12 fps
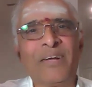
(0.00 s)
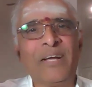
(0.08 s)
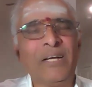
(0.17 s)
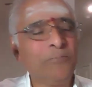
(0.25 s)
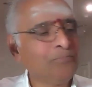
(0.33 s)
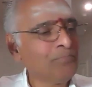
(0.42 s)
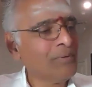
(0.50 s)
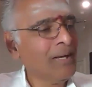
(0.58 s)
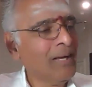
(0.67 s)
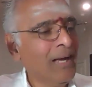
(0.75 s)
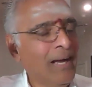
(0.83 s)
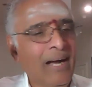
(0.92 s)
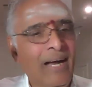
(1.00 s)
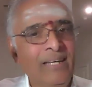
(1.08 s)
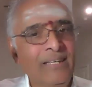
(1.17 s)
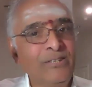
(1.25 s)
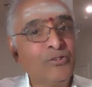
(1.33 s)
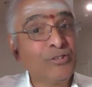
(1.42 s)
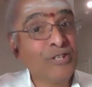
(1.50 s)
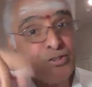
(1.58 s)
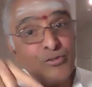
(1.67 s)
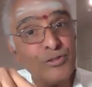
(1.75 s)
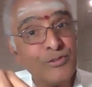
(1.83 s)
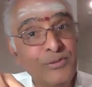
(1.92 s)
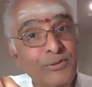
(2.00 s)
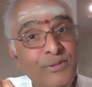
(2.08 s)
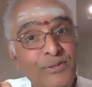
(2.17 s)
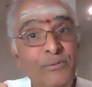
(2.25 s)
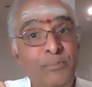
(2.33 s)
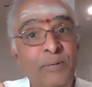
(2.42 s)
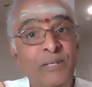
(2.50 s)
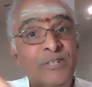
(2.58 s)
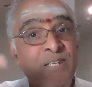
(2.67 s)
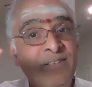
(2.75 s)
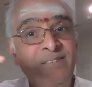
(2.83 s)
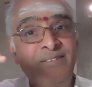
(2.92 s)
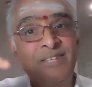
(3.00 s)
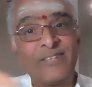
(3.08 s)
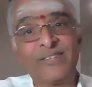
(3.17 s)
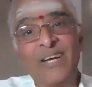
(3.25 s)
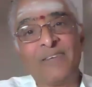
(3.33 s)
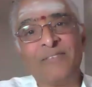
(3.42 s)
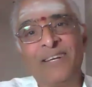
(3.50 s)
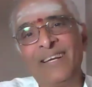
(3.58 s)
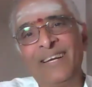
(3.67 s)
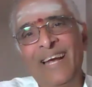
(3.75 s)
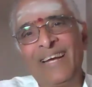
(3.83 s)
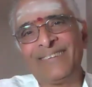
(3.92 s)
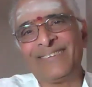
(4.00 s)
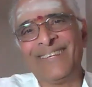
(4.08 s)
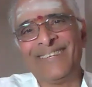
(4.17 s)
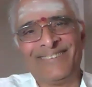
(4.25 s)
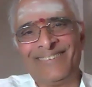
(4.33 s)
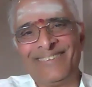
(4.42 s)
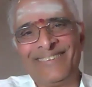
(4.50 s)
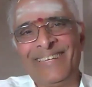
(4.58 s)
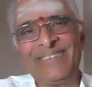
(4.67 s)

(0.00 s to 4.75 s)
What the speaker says: Okay. So this Upanishad, Sikshavalli has this.